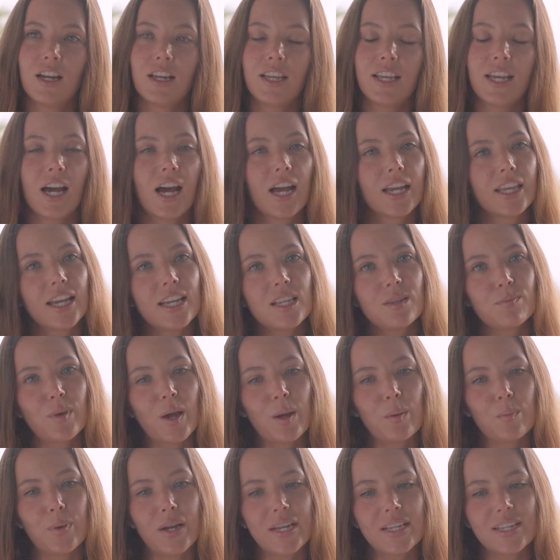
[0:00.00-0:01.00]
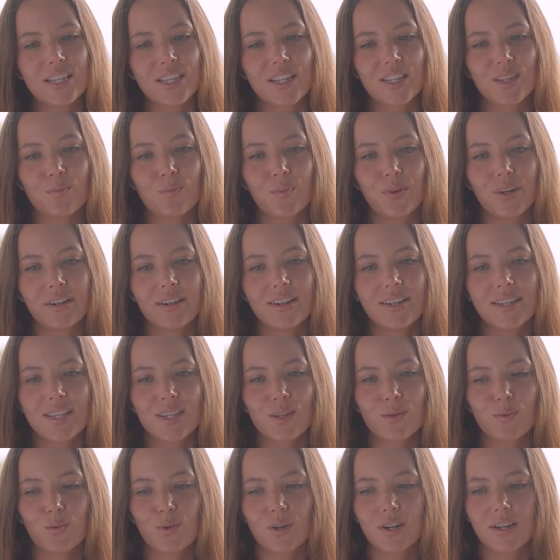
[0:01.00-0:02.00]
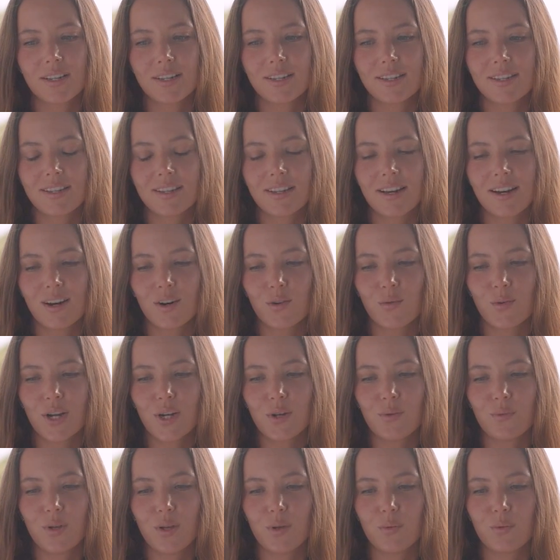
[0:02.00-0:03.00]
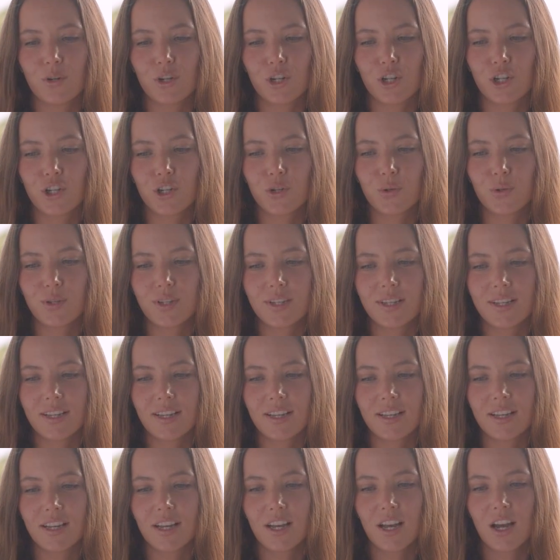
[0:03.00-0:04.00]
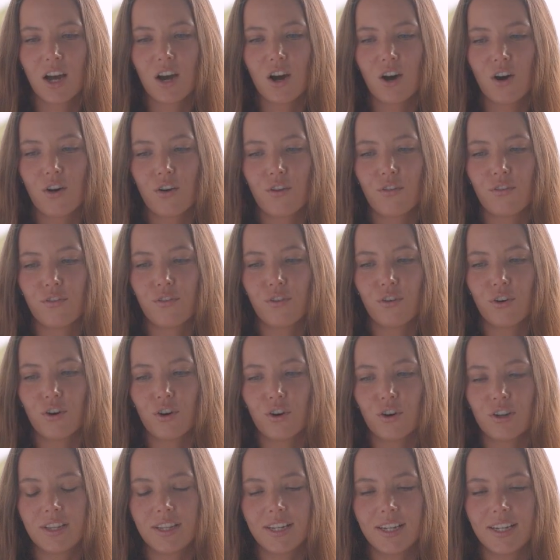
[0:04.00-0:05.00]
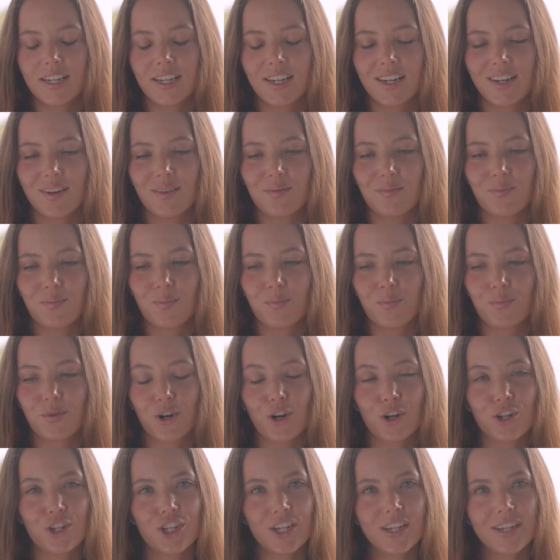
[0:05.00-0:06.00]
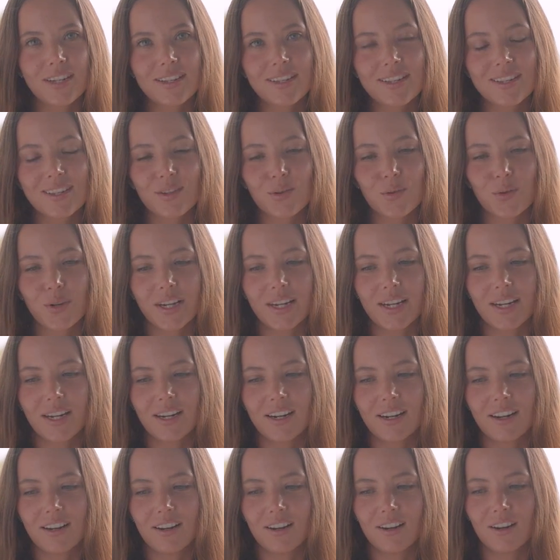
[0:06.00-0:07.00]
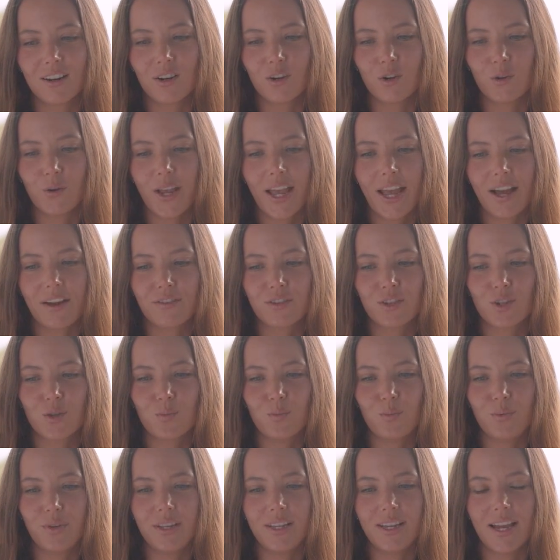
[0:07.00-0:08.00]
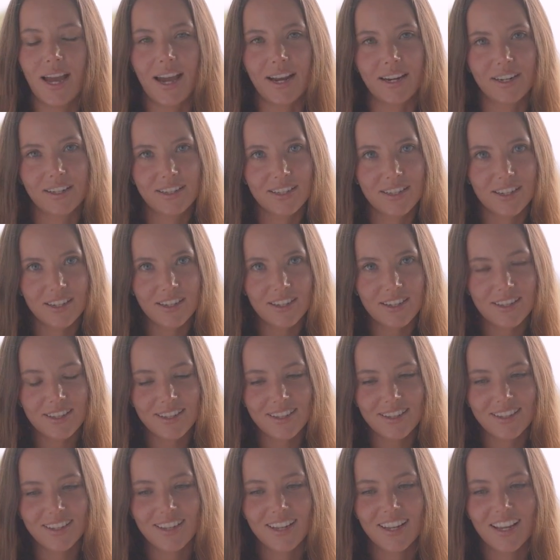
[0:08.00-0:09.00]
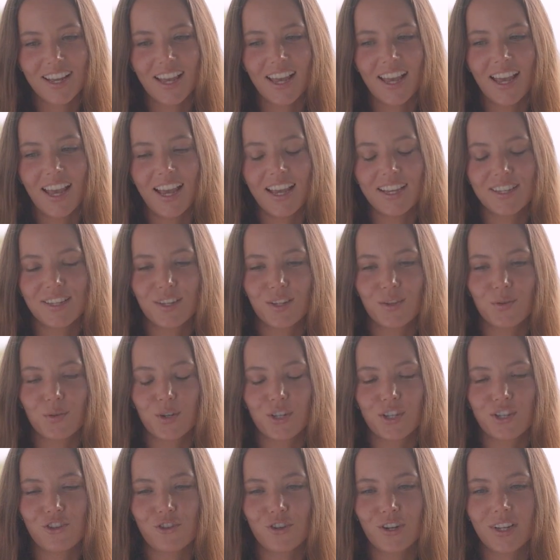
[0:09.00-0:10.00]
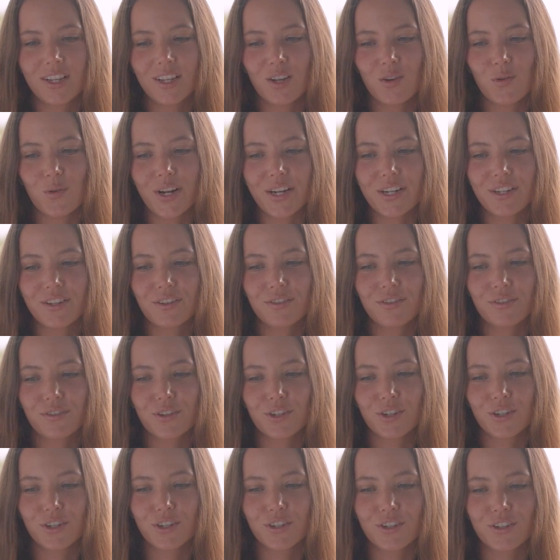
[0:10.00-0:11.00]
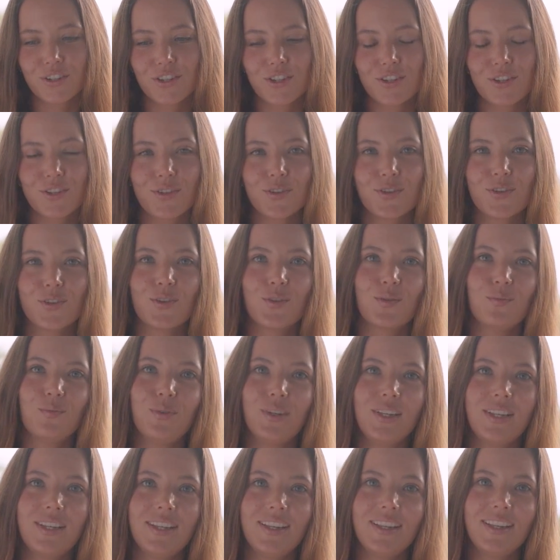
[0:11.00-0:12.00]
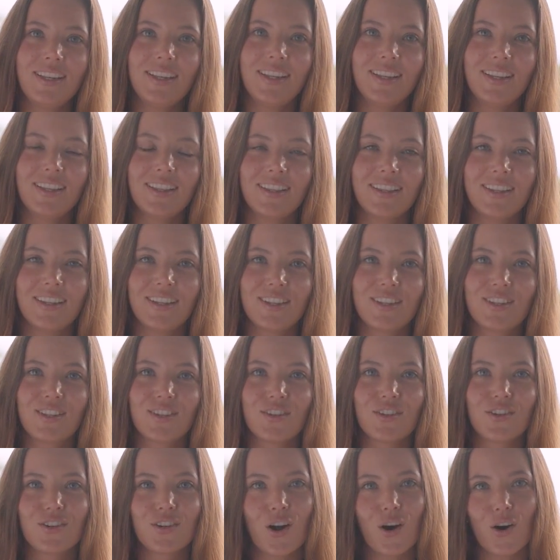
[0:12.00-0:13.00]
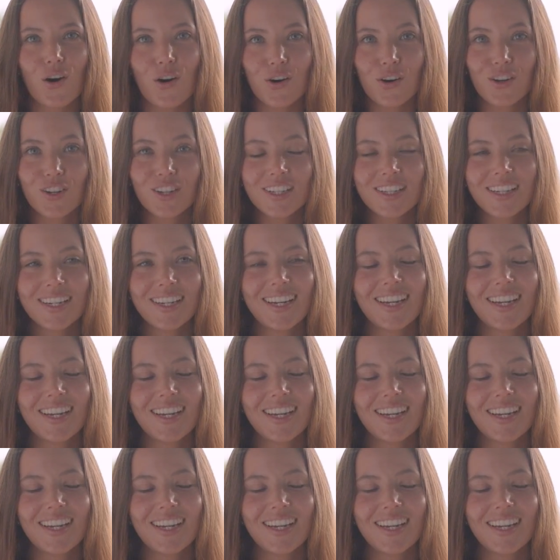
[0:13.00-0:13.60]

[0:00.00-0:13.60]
Yeah, I guess my best experience was when we were shooting for the projects where we have to be actors, as it was really wonderful to be in this role,